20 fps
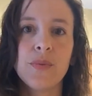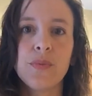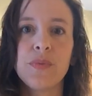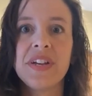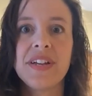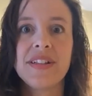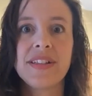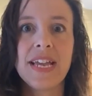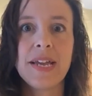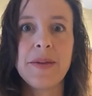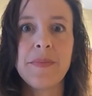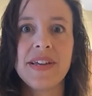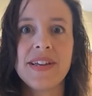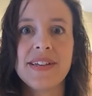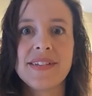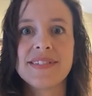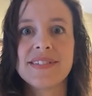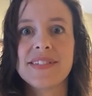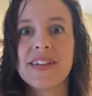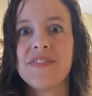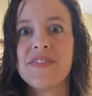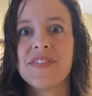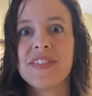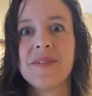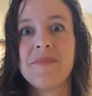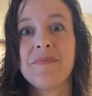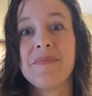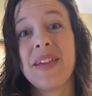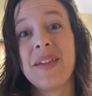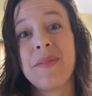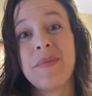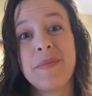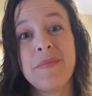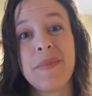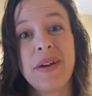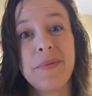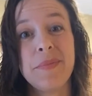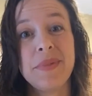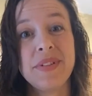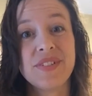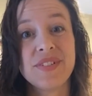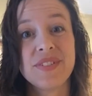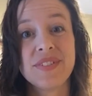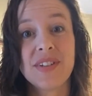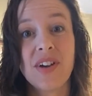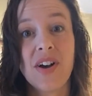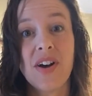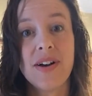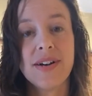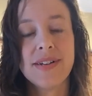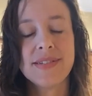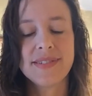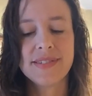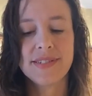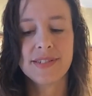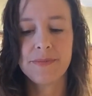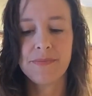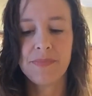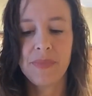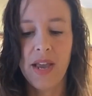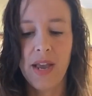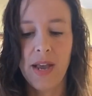reclaiming stuff that maybe might be just tossed.